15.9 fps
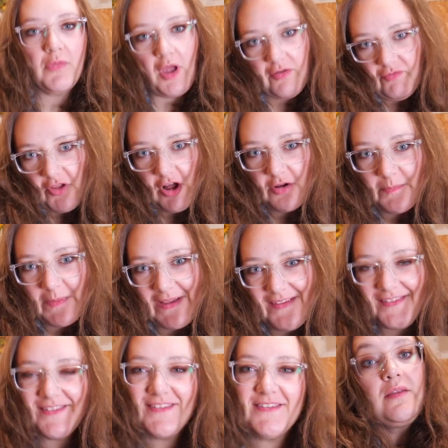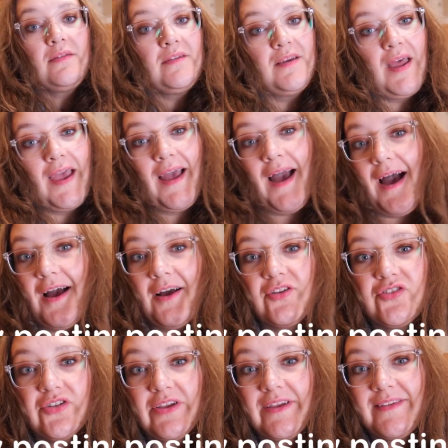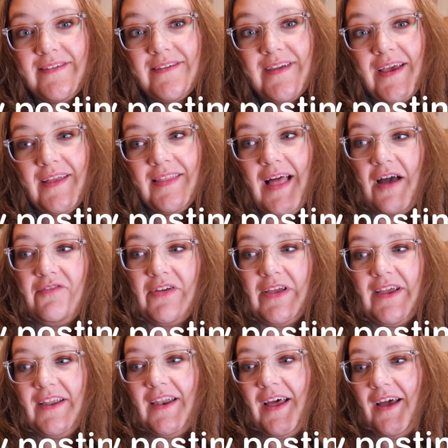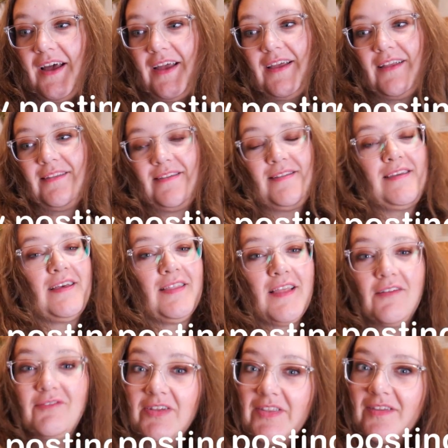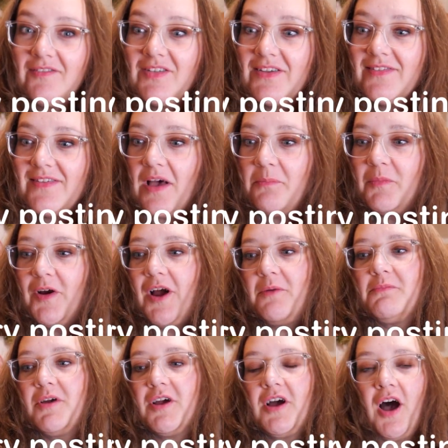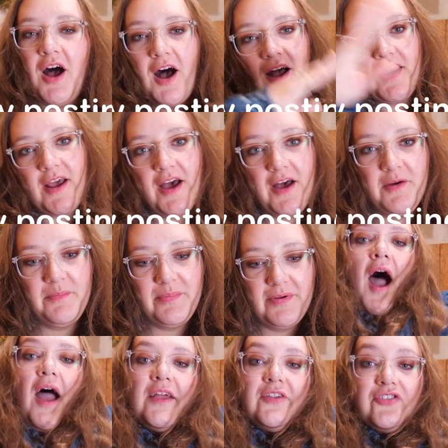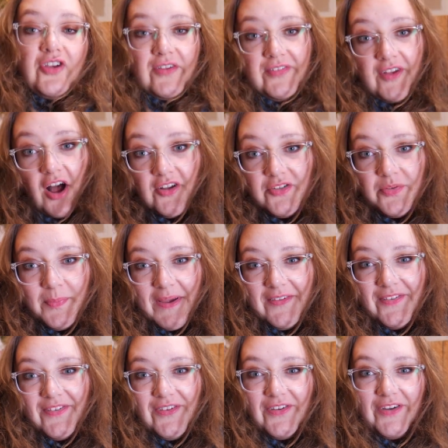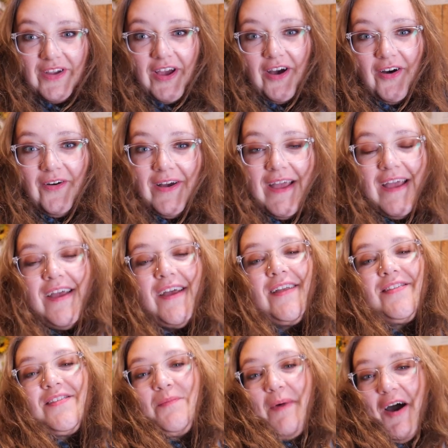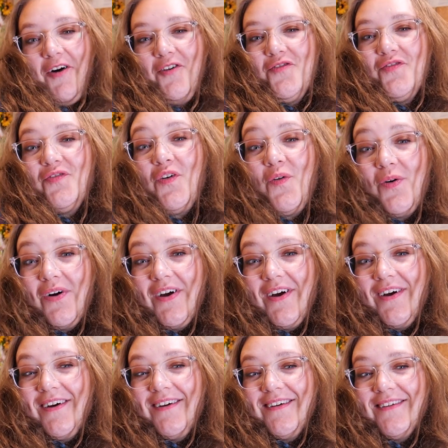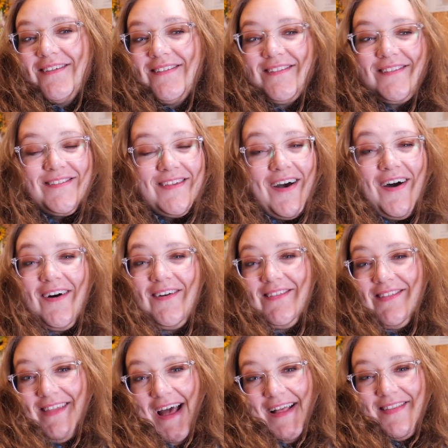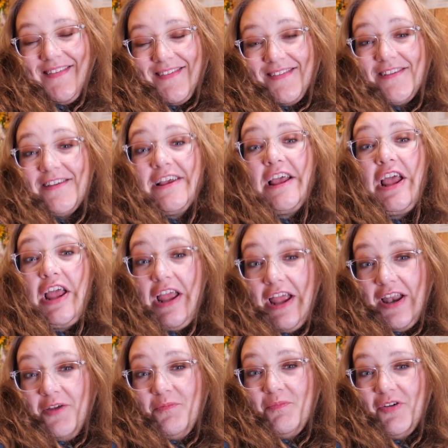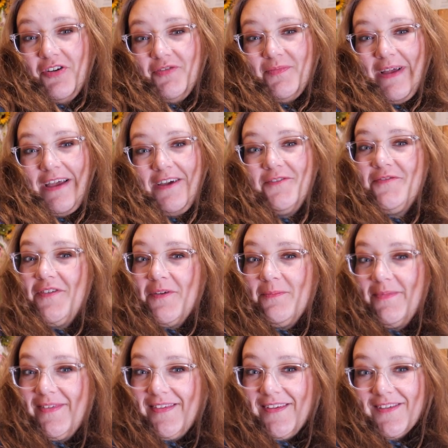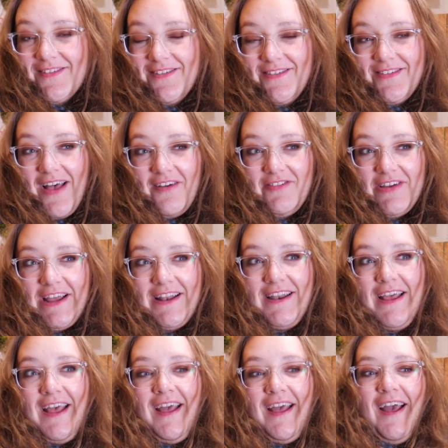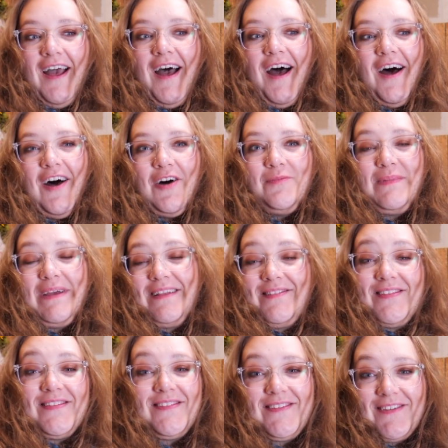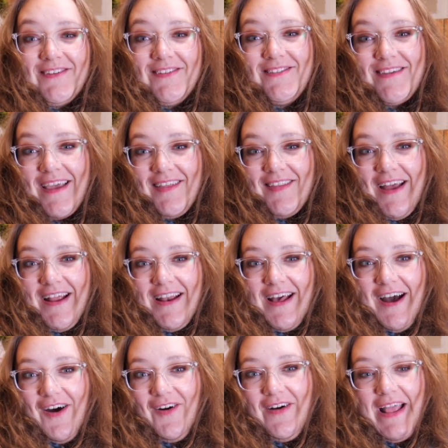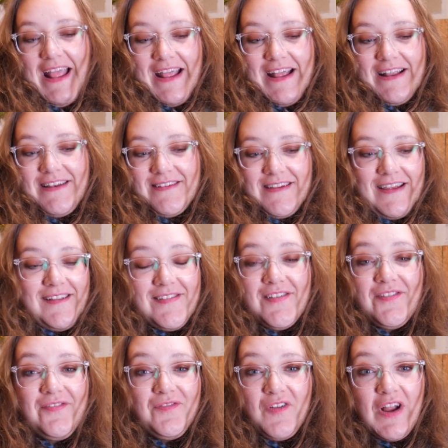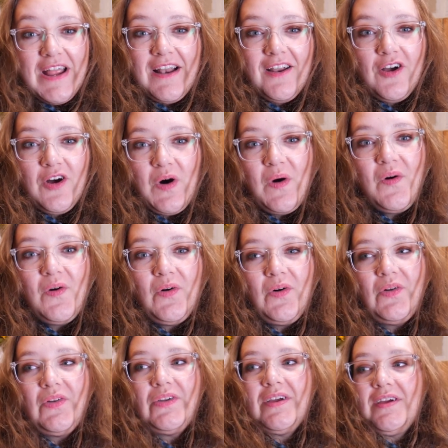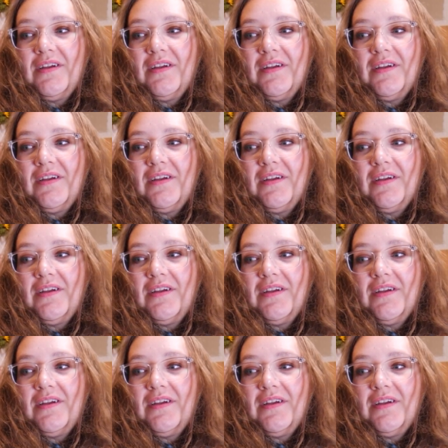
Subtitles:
of Vlogmas. Today actually is day 11. It's the 11th of December. I'm caught up. I just got to my studio. It's about 4, so that's an improvement from 6 or 7. It's still daylight out and it's freaking cold.